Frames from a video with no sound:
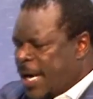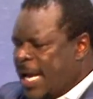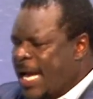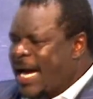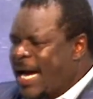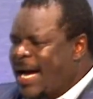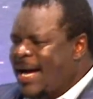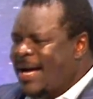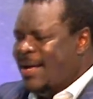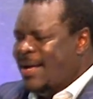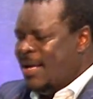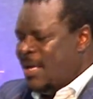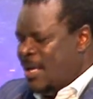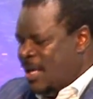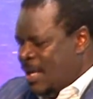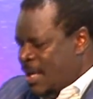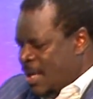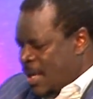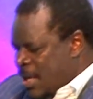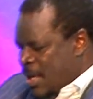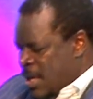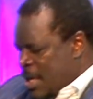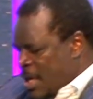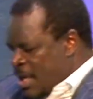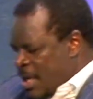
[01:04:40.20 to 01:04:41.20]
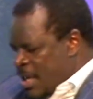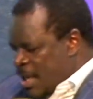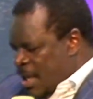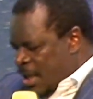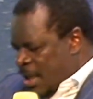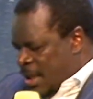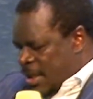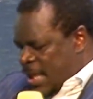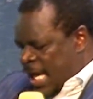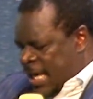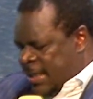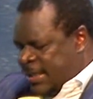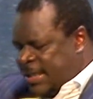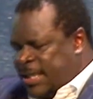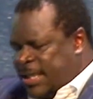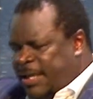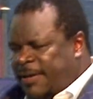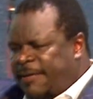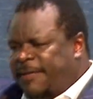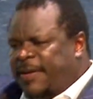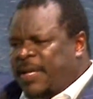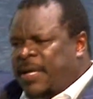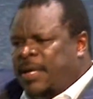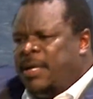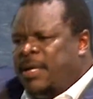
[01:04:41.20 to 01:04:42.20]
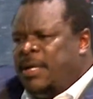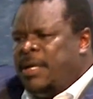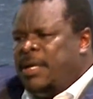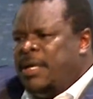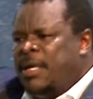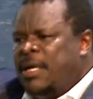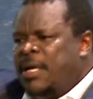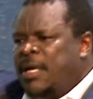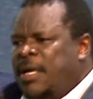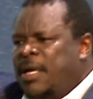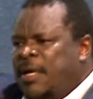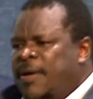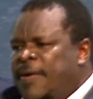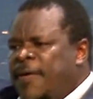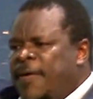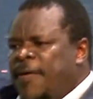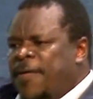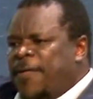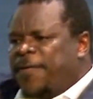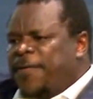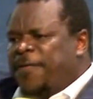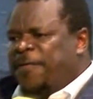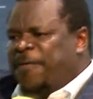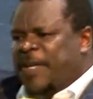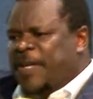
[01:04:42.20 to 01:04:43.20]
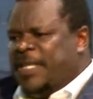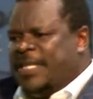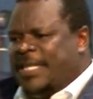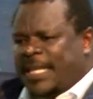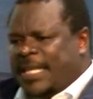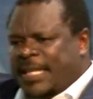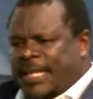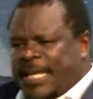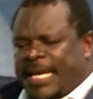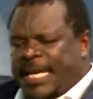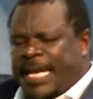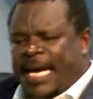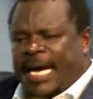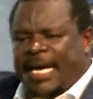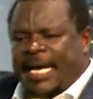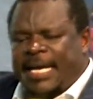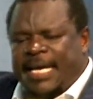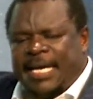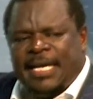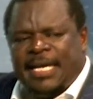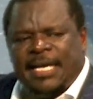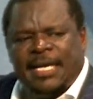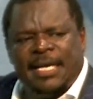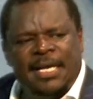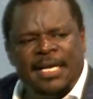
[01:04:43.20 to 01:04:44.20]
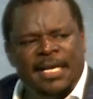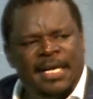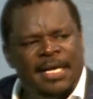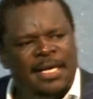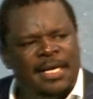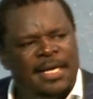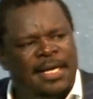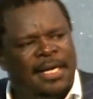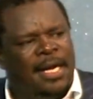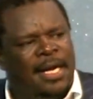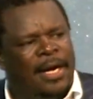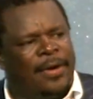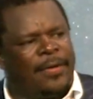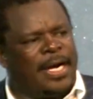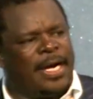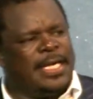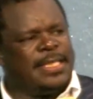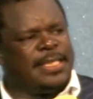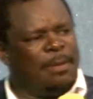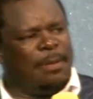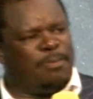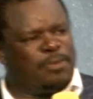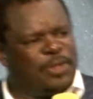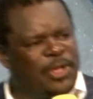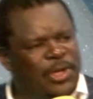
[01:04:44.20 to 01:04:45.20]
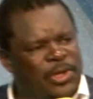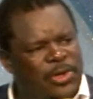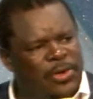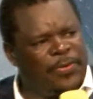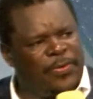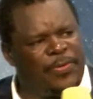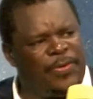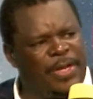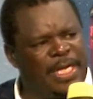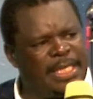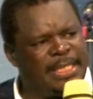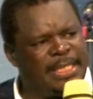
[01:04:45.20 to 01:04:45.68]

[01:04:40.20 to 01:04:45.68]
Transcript: prayer, thanksgiving, facing the dark. Rise up to your